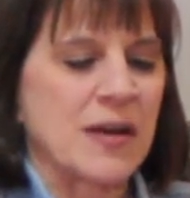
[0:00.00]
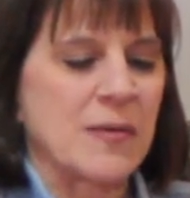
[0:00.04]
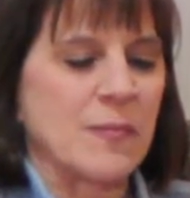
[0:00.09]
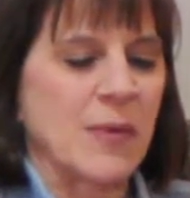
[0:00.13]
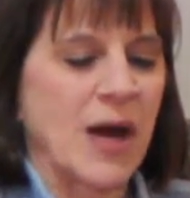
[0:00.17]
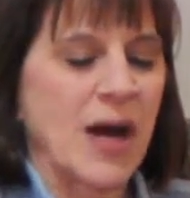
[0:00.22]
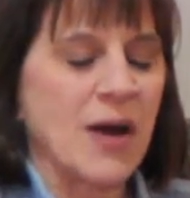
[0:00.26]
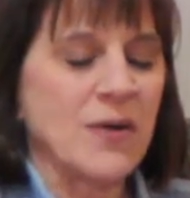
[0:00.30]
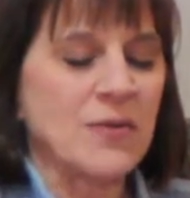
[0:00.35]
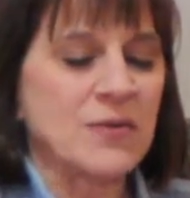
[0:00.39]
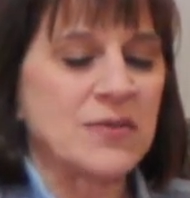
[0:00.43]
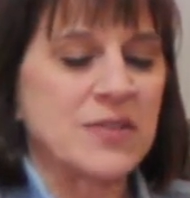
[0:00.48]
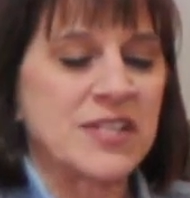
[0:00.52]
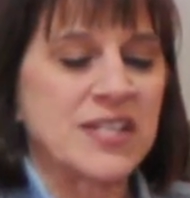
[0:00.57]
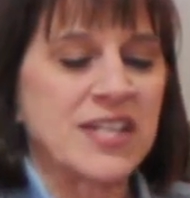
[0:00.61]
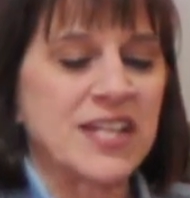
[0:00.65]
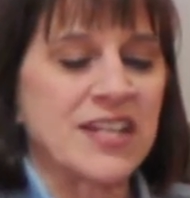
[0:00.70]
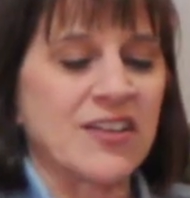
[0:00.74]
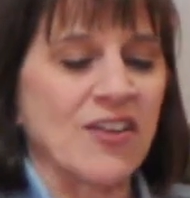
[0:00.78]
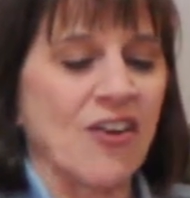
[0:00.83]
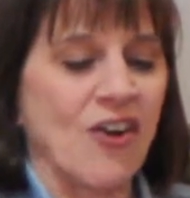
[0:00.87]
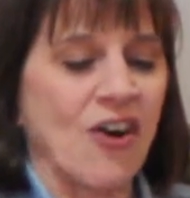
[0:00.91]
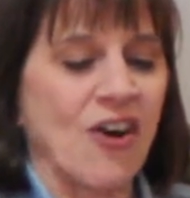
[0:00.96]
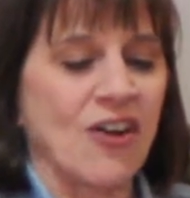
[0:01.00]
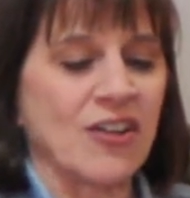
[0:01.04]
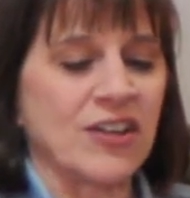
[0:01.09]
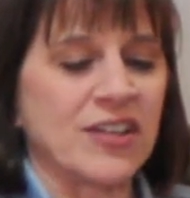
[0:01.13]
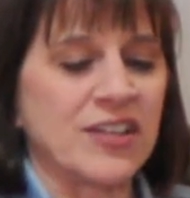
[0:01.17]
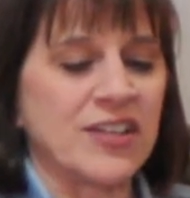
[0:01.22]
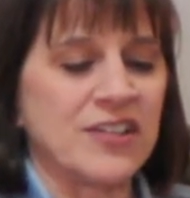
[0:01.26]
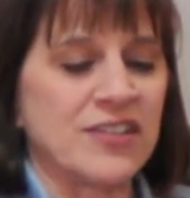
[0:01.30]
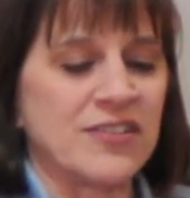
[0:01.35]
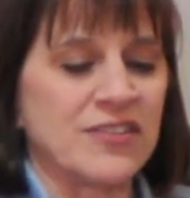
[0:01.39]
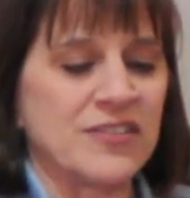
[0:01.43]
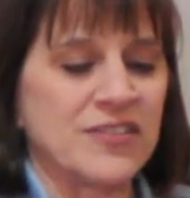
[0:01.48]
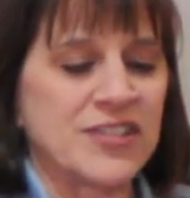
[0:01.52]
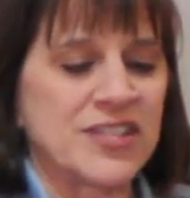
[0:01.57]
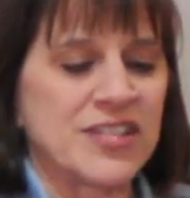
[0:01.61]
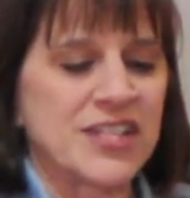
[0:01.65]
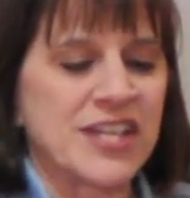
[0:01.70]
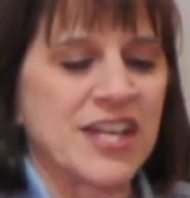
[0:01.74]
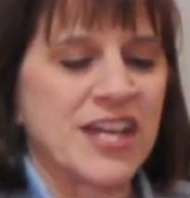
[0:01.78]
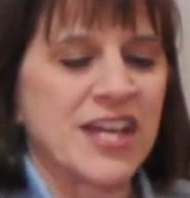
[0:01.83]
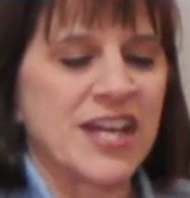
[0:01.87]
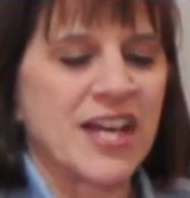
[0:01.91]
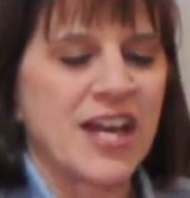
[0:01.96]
mountains and all hills,